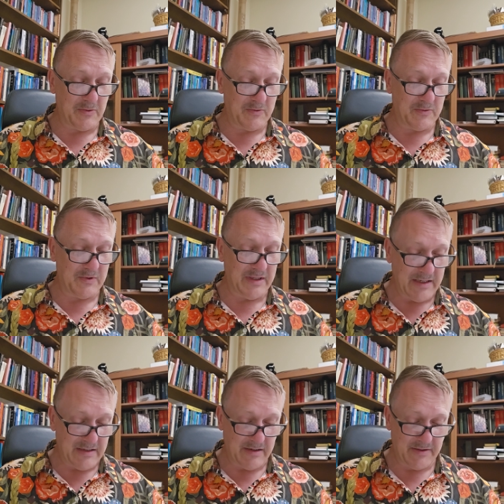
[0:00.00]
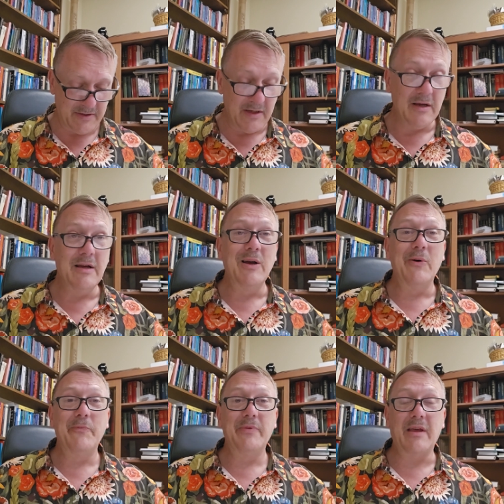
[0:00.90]
know, lead us
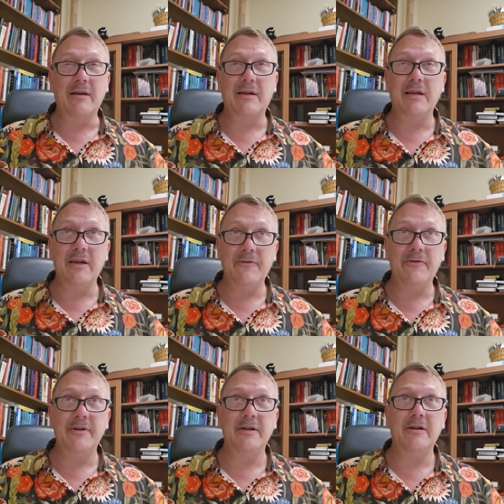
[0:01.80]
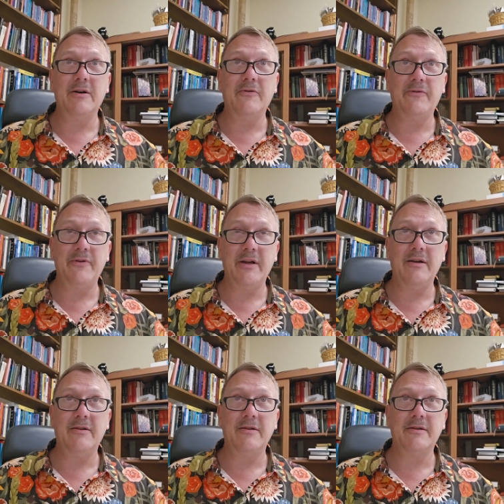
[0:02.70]
that gifting of
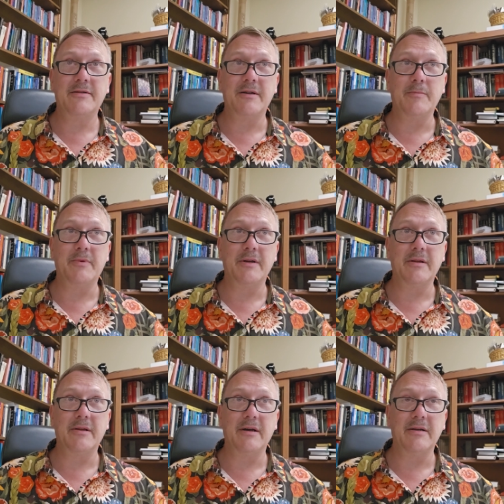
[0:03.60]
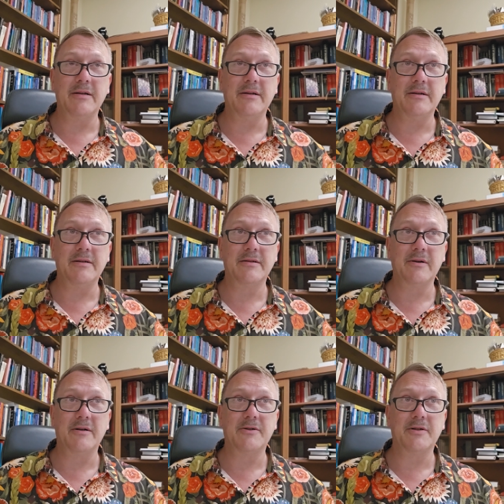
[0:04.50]
faith is something that is
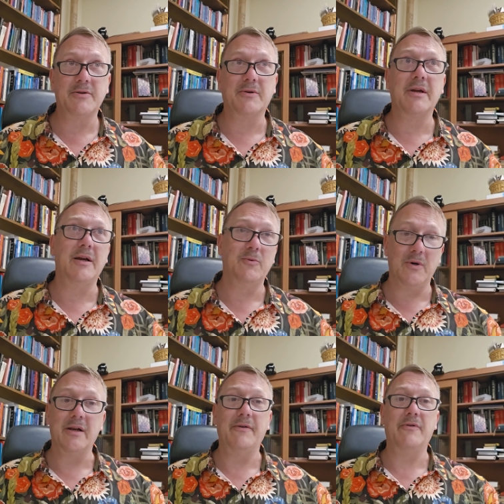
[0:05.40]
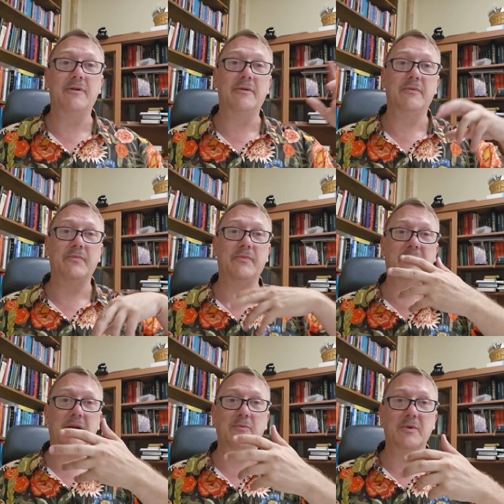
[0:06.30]
not just okay whatever
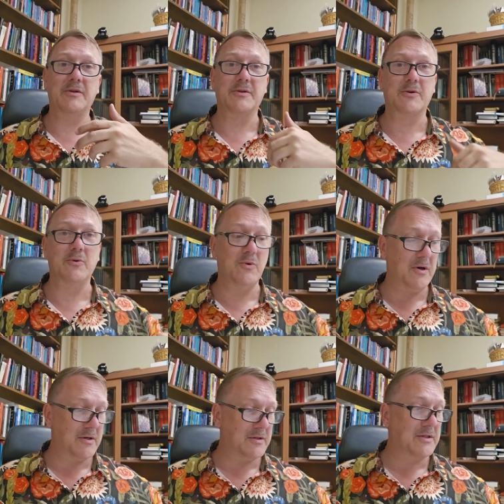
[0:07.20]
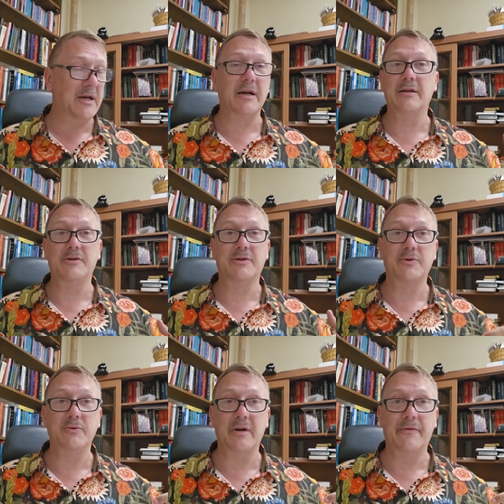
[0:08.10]
and then we just go on and say i can just
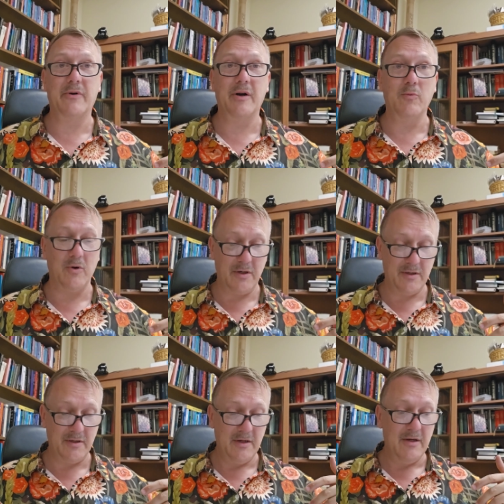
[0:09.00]
do whatever i want